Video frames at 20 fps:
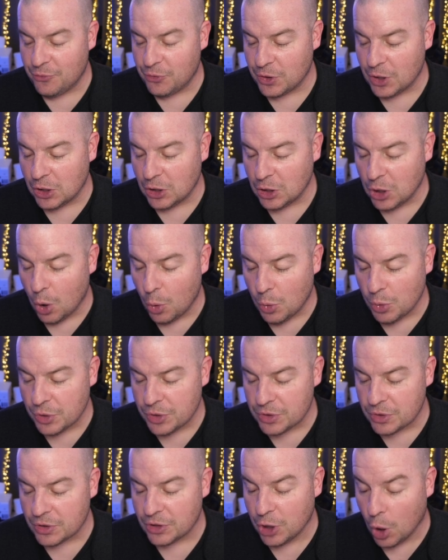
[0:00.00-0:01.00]
for the
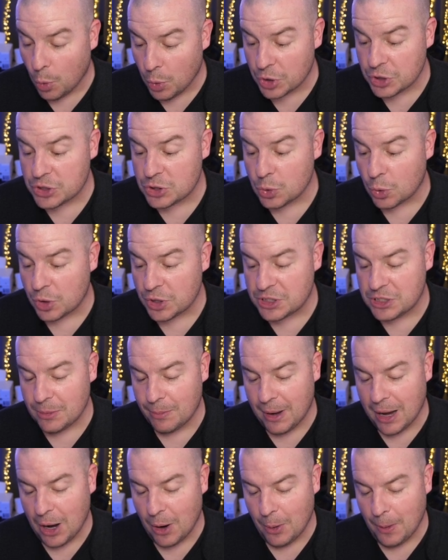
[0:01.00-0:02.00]
lower lower storage
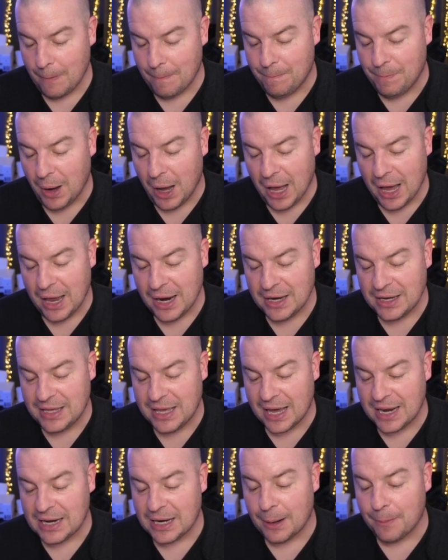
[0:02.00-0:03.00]
amount but
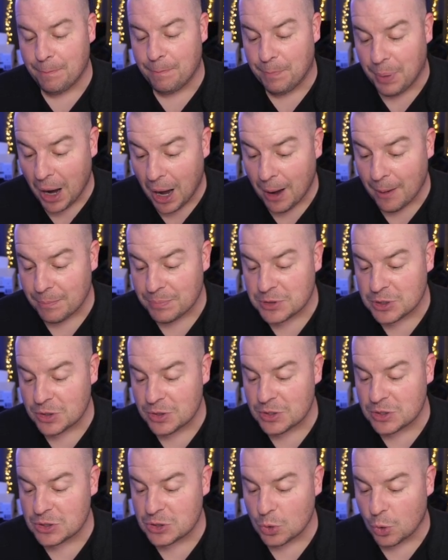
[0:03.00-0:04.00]
getting a bump
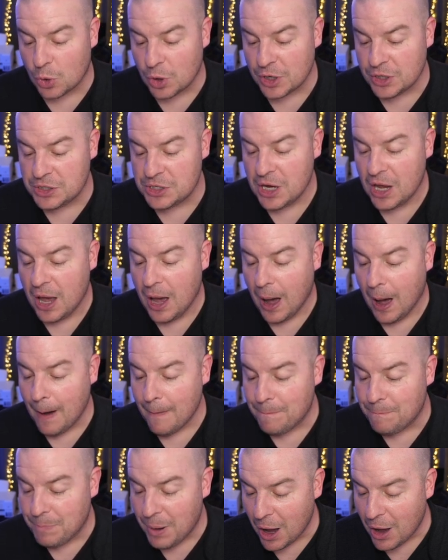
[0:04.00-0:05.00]
to the storage
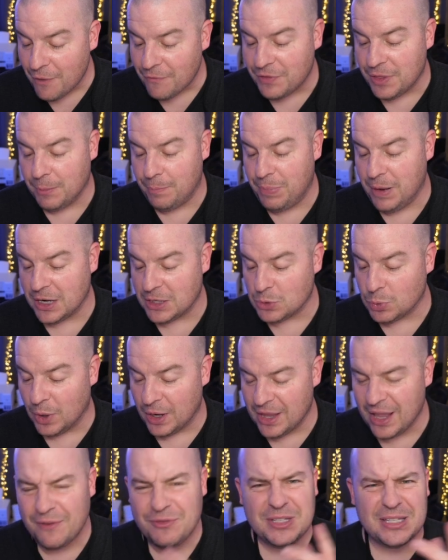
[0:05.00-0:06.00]
above the picked
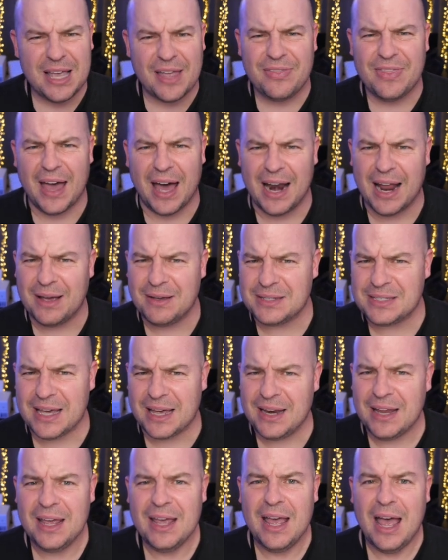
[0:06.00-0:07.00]
one. And I've said that. I
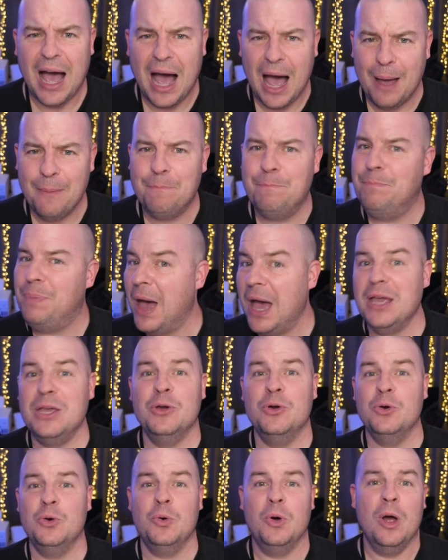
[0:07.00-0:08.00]
said I bet
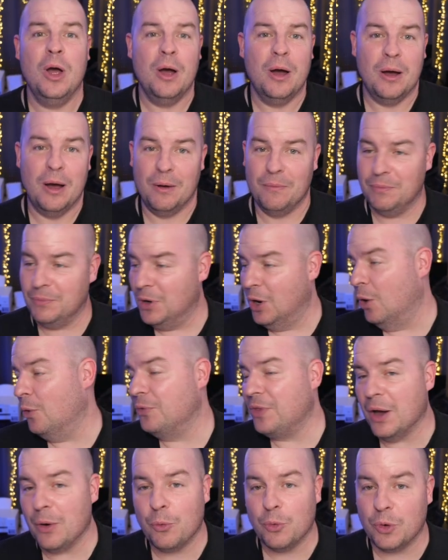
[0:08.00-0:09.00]
you you
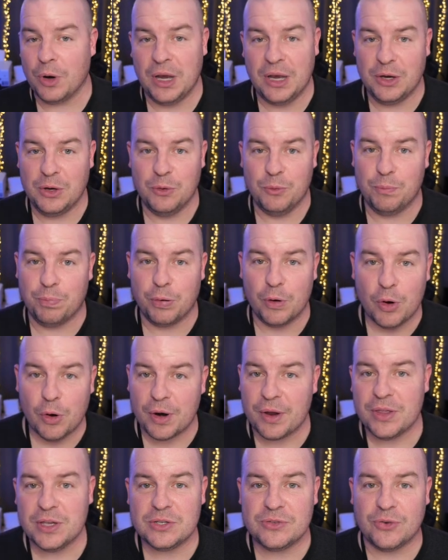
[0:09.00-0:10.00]
know that when you
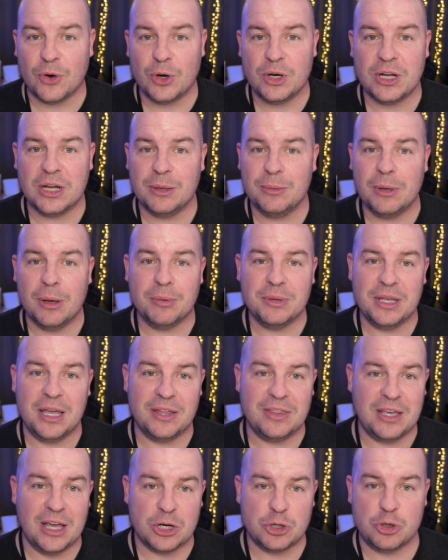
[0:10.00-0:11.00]
pre-order this phone you're going to be able to
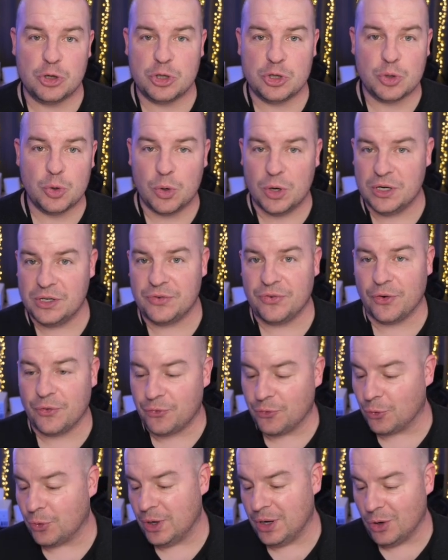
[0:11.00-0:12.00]
get the extra storage for
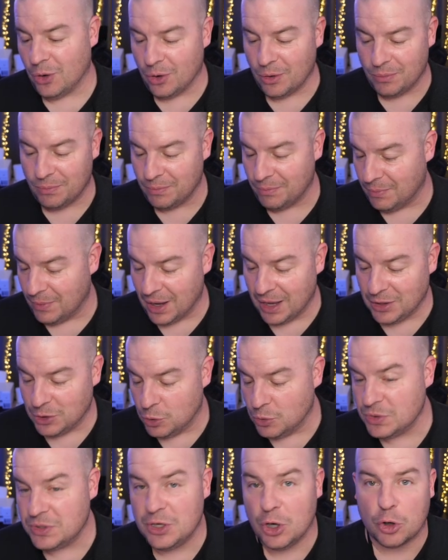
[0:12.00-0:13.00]
free or
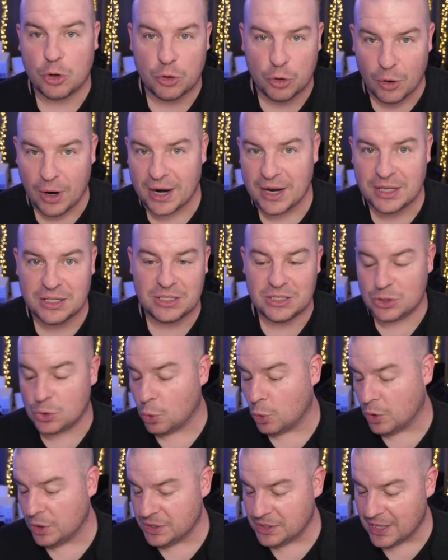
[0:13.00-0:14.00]
use your credits
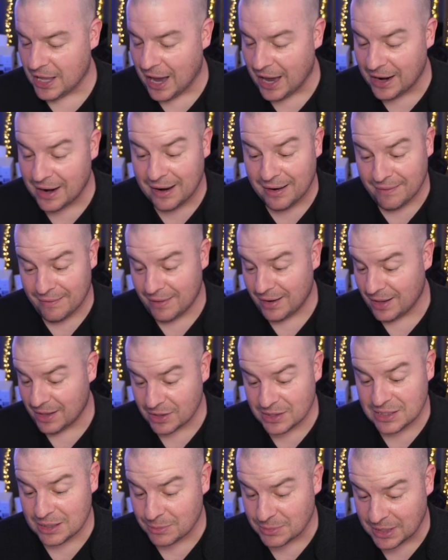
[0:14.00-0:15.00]
towards that and
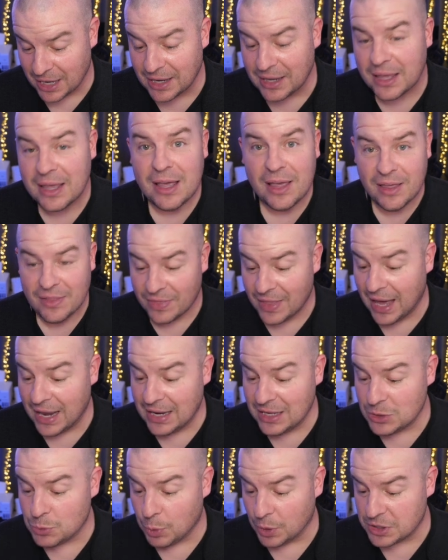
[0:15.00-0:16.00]
it seems like
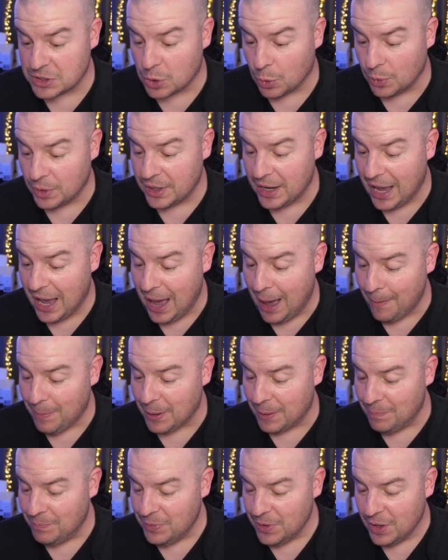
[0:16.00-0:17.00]
that is what's going to
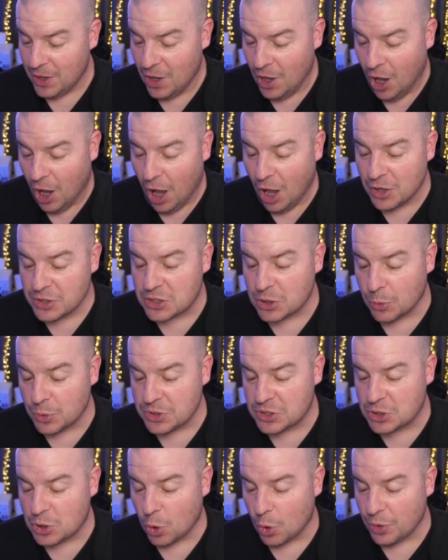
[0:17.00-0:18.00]
happen also
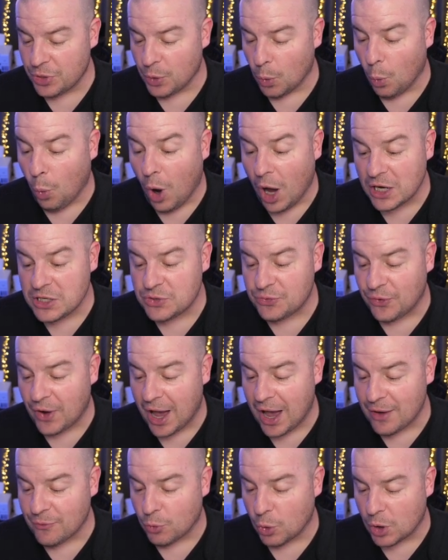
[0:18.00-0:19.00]
was told the watch
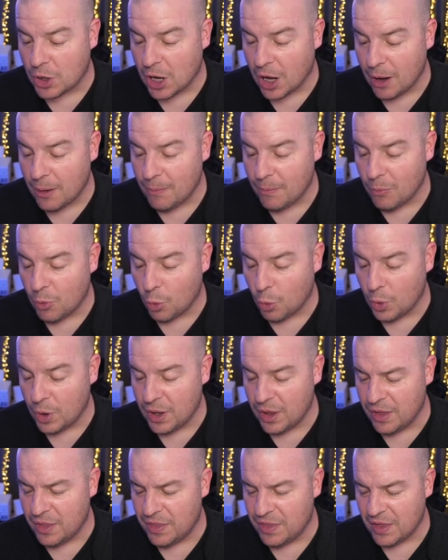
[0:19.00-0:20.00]
5 will come
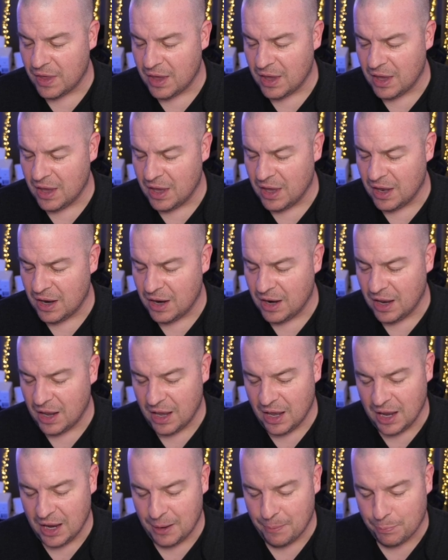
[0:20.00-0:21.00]
with in
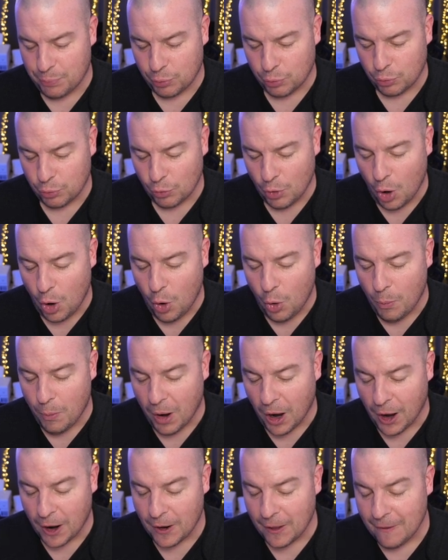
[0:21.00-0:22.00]
a pro
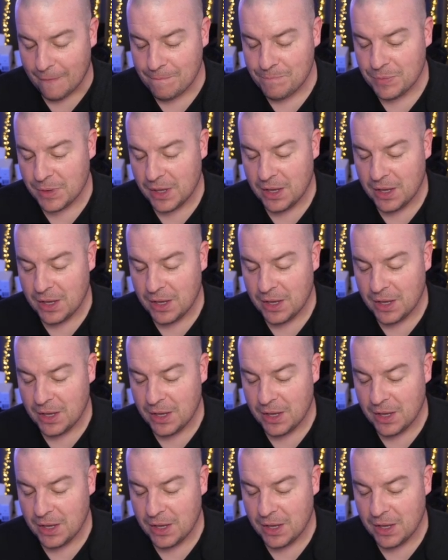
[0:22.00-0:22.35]
model